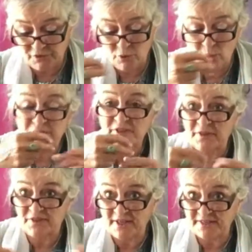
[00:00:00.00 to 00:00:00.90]
you want
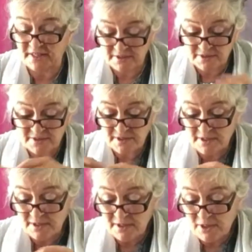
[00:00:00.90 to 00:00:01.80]
synthetics.
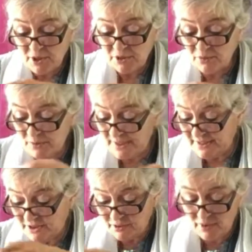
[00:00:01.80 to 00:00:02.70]
You really
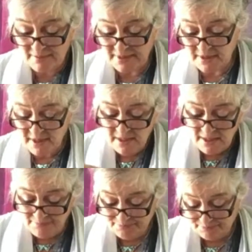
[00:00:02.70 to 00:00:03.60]
do. I mean,
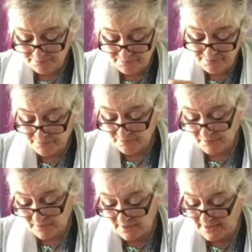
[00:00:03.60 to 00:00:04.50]

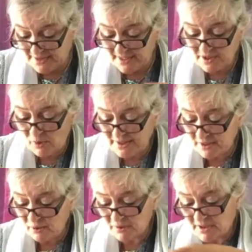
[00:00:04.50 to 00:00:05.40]
it takes quite
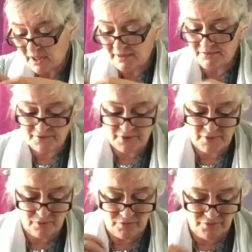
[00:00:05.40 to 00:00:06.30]
a long time
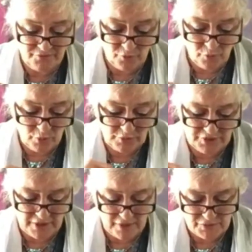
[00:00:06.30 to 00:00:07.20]
for wool
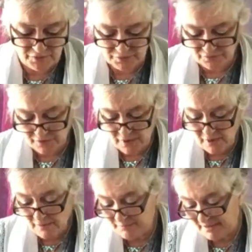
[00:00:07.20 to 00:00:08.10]
to go sort of a
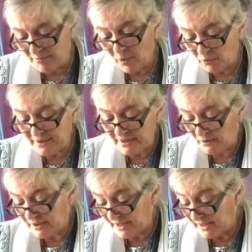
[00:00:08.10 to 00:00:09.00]
bit mouldy
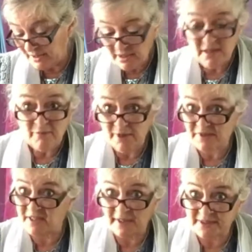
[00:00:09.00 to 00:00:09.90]
looking, and
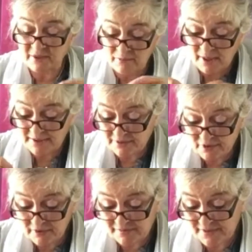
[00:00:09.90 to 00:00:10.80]
personally I don't mind the
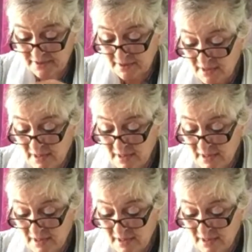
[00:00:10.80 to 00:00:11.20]
look of it.